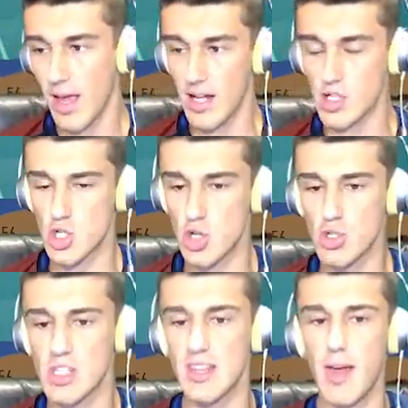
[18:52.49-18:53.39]
It's just
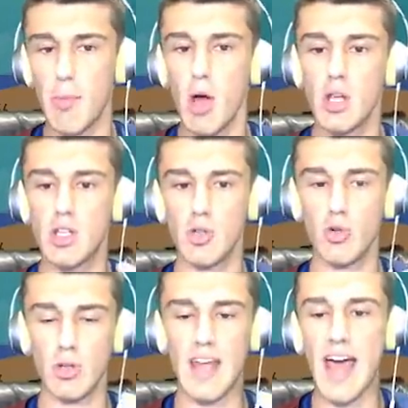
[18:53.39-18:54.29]
using them
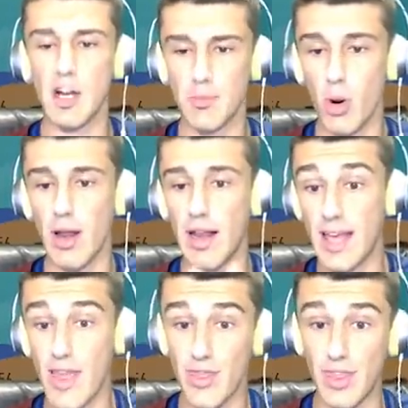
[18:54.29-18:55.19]
to dashboard and
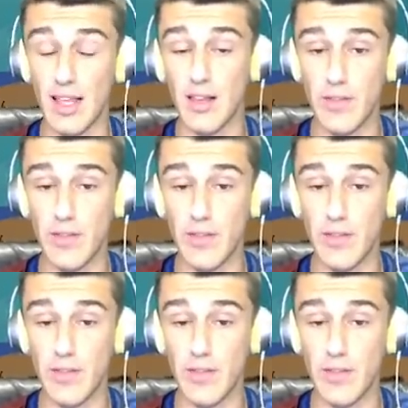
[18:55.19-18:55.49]
get the